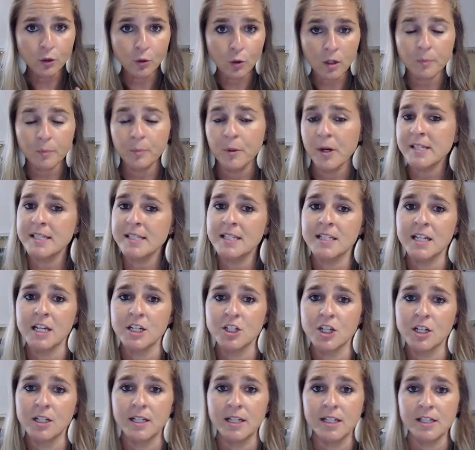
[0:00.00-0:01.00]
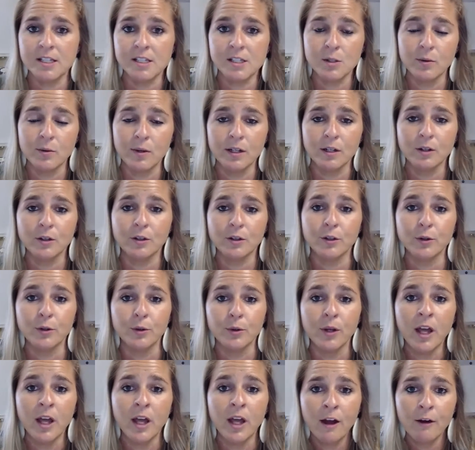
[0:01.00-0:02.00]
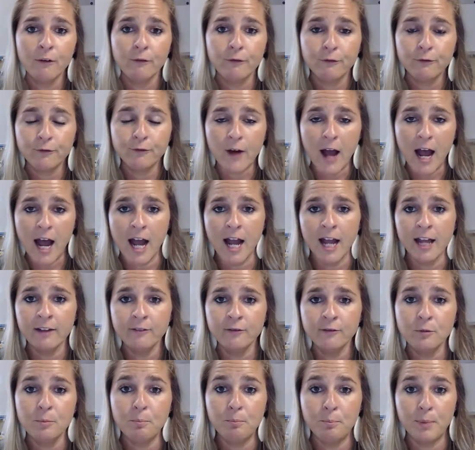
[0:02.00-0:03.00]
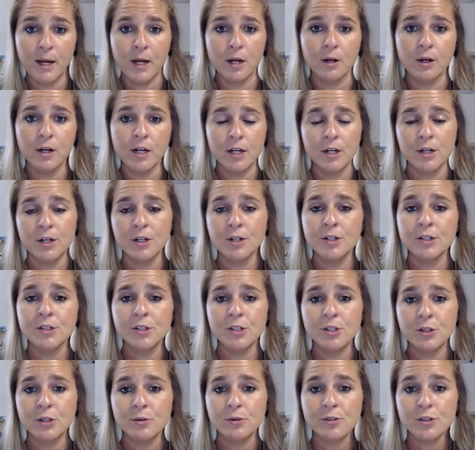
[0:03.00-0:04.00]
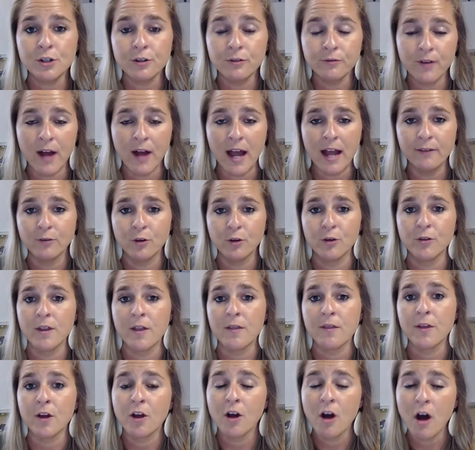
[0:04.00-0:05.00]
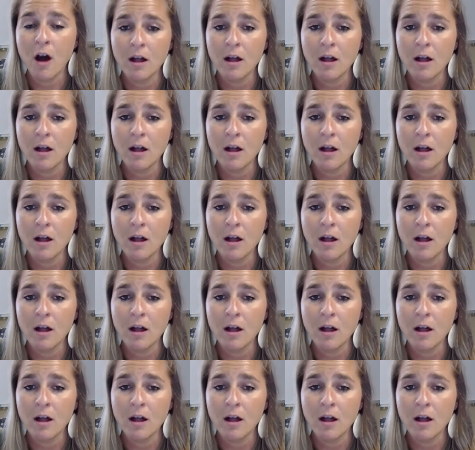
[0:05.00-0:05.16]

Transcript: your presentation needs to include 5 barriers to survival that the